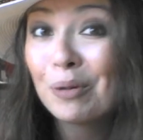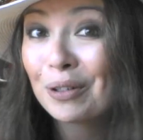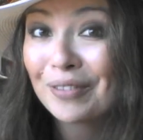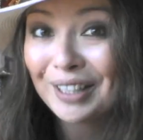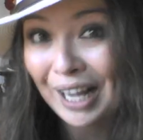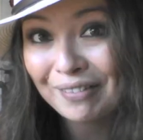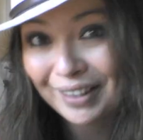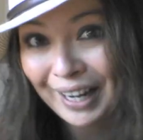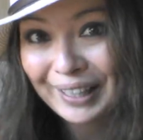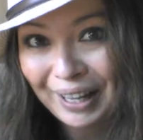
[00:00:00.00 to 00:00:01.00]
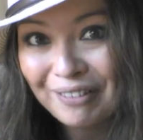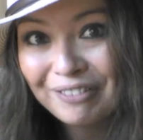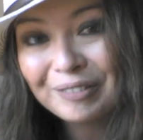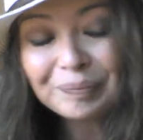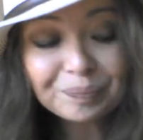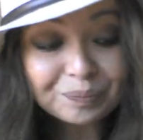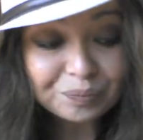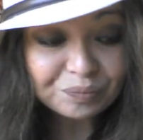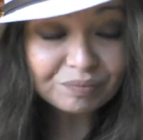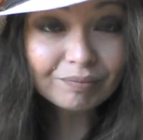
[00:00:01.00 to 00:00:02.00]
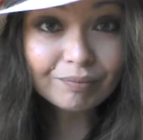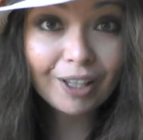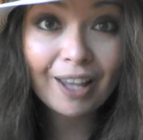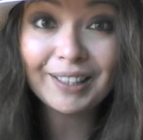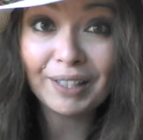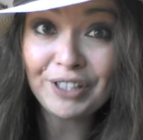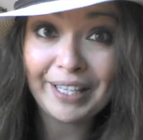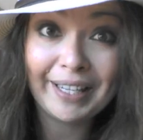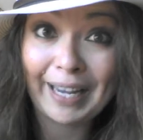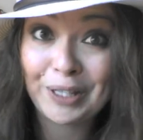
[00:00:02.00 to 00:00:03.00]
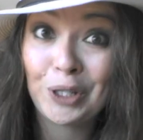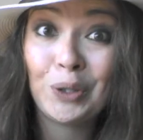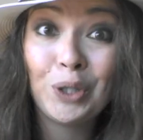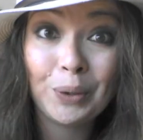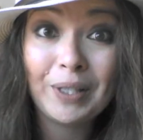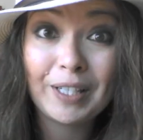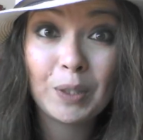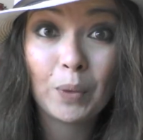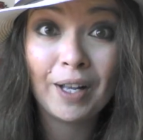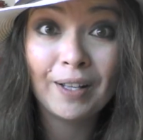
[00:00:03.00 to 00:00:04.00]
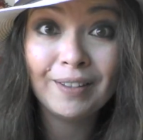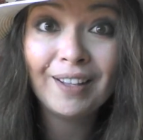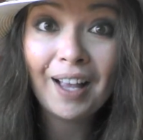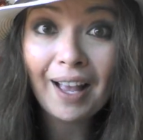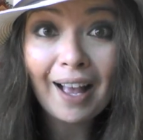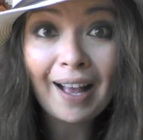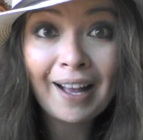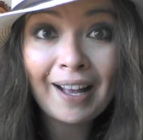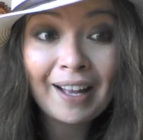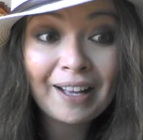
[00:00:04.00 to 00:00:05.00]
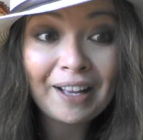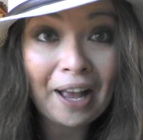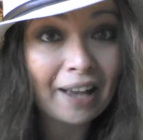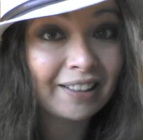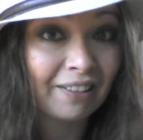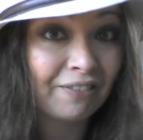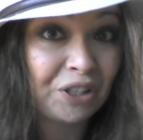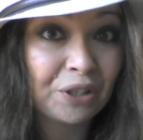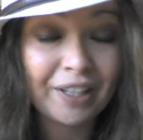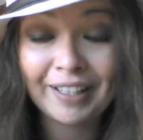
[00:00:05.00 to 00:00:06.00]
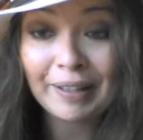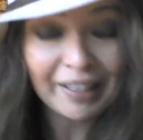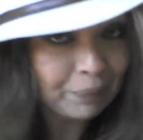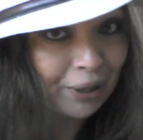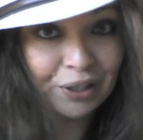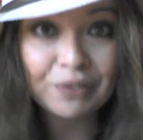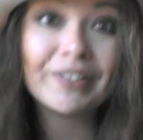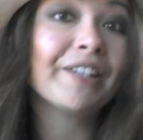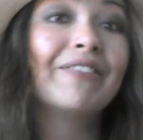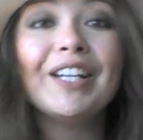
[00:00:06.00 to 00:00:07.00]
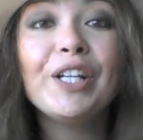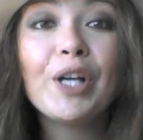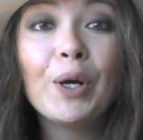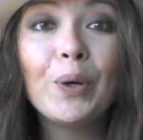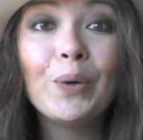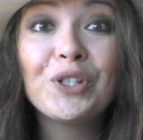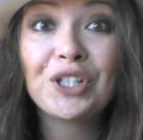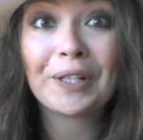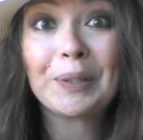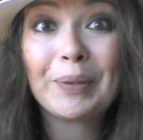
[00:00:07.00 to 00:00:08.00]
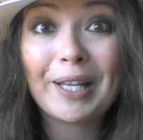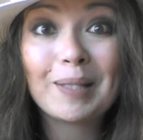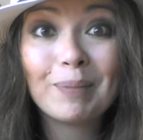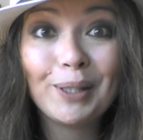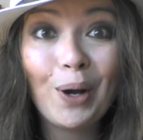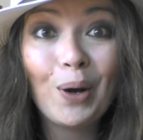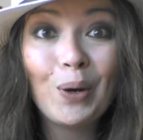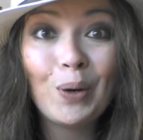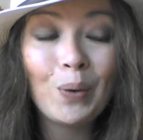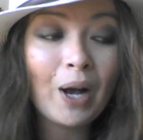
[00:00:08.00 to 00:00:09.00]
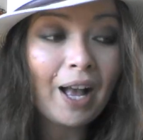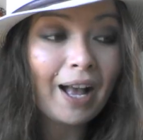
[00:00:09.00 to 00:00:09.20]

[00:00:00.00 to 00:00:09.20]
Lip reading: more of a life that I love. I'd love to hear how you do it as well. I'd love for you to, whether you've done a video, share it with us below,